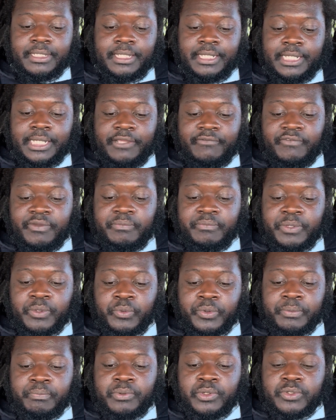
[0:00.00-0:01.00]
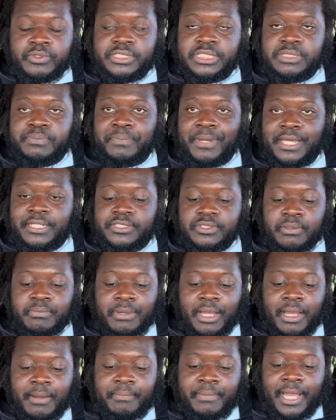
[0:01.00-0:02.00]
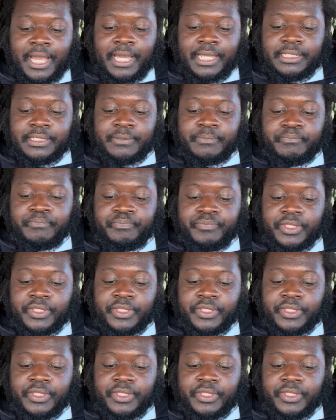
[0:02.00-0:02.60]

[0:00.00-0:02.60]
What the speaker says: leaving me with blue spots on my body.